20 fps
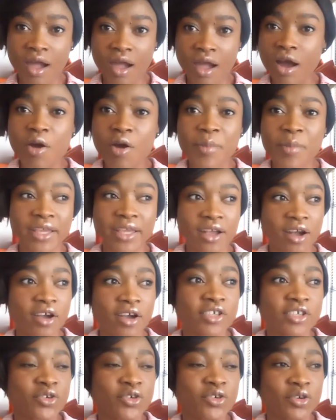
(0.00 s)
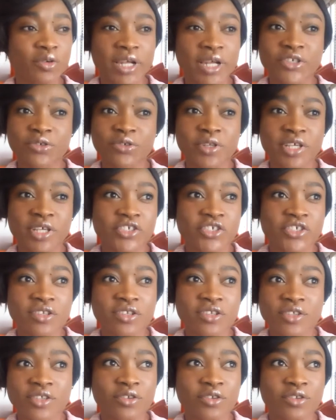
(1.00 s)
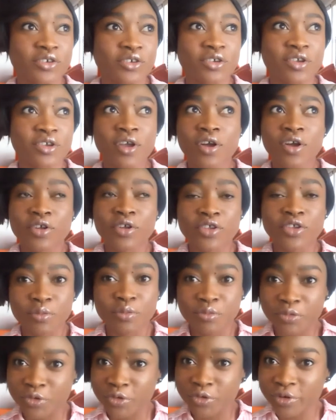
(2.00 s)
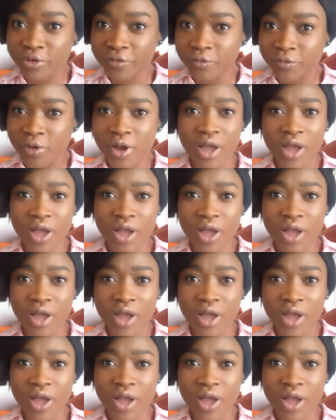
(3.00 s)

Oh my gosh, congratulations on your beautiful,